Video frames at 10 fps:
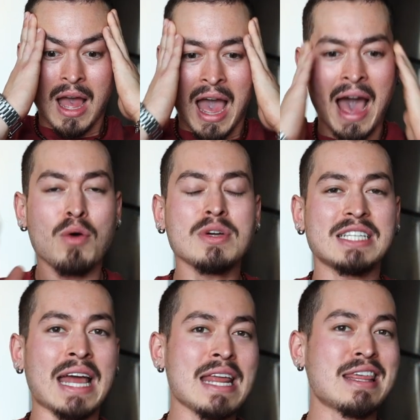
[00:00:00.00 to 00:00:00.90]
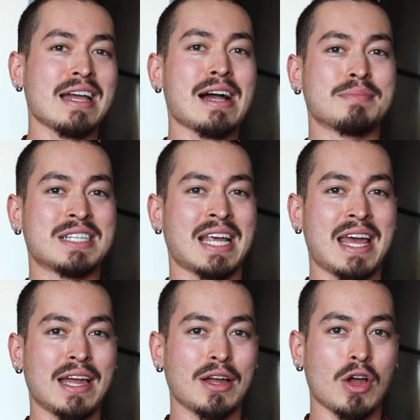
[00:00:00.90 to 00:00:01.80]
How is anything I'm
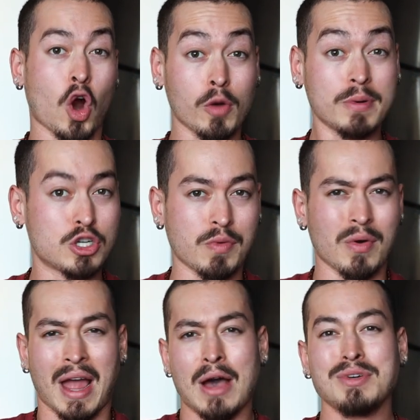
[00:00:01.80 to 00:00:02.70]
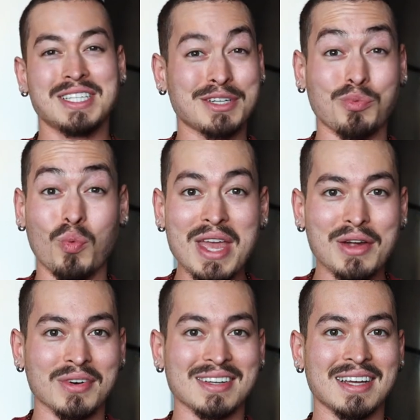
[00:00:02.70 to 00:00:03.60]
saying arbitrary? How is this
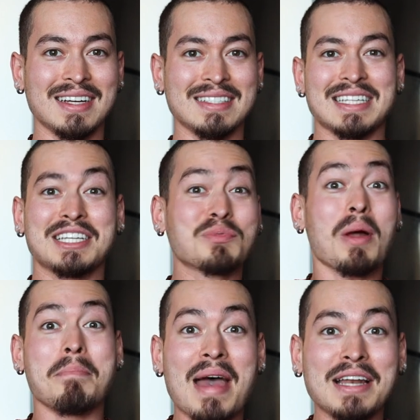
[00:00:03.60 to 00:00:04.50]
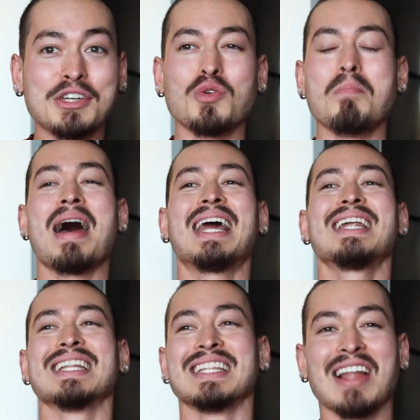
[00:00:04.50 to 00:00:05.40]
weird? This is what men do. Men
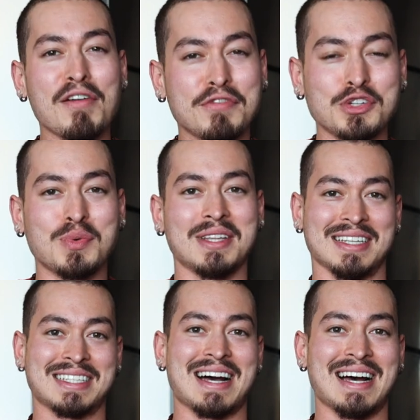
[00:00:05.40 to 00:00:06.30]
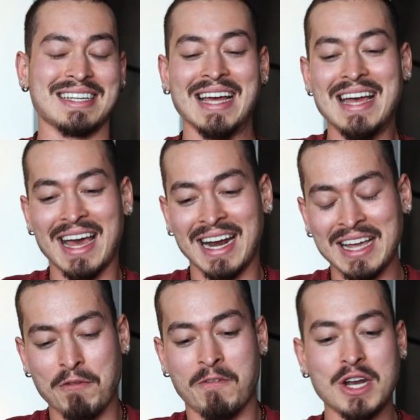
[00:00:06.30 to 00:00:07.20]
love doing this, guys. And I'm
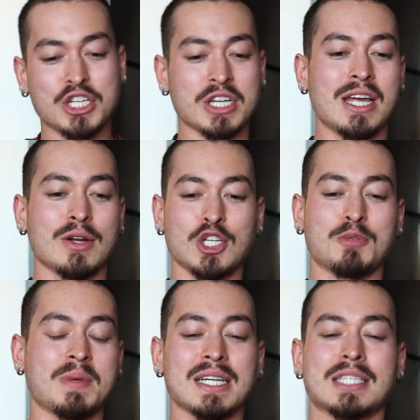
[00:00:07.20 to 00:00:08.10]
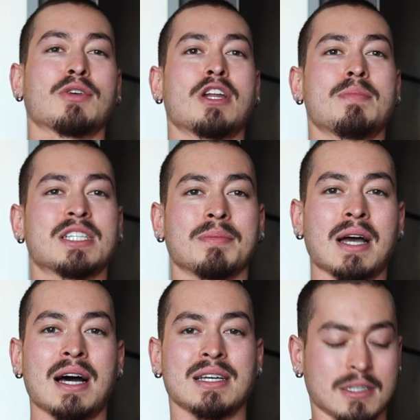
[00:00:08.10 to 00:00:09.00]
going to finish it here just because there are going to be some
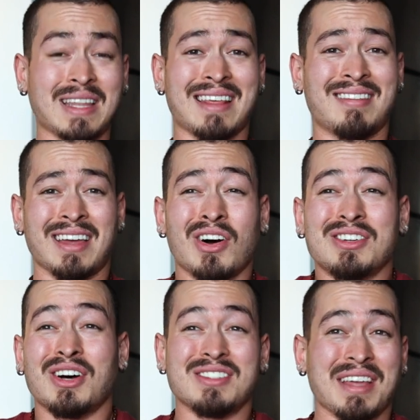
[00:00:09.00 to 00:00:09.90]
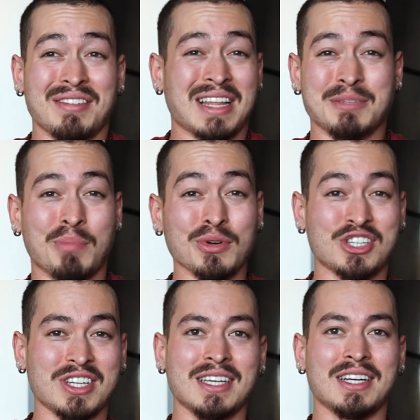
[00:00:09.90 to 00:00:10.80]
guys that think, oh, no, David, that's
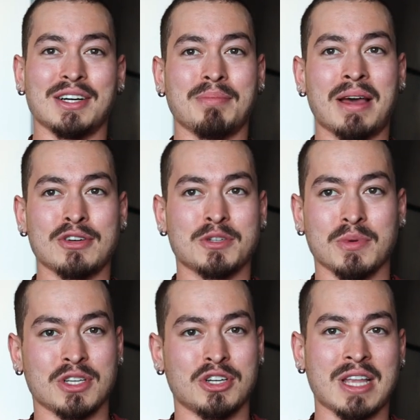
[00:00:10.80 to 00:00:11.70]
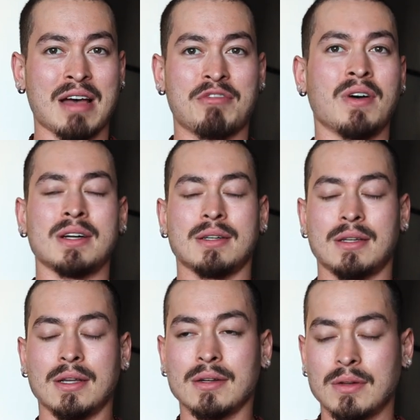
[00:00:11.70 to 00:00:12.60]
bullshit. You know, men are supposed to just have fun.
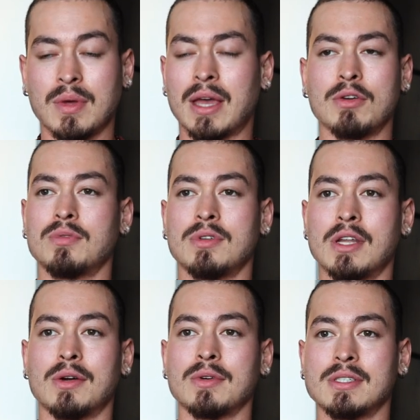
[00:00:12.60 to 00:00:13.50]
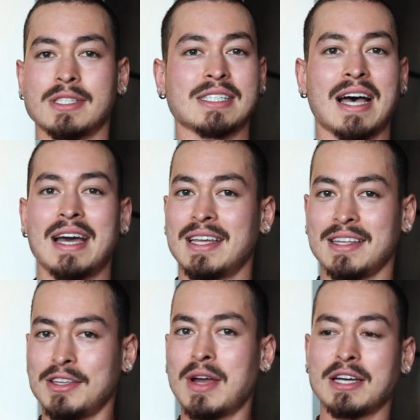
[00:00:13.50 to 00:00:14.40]
You know, okay, you know,
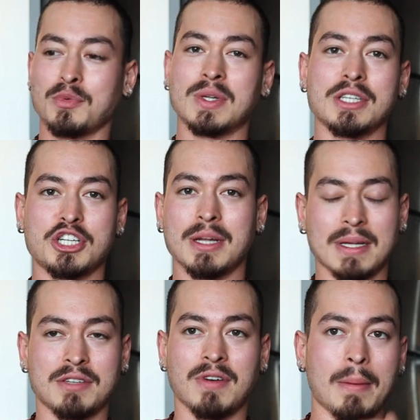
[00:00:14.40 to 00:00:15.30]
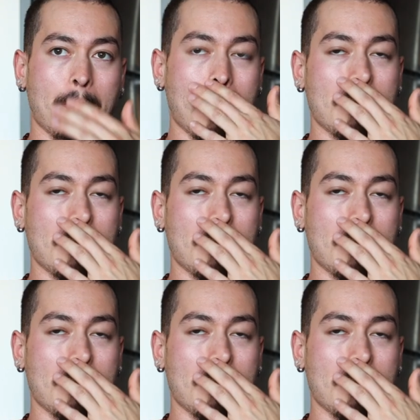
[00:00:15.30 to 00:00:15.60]
society, you guys are with the sheep. That's fine.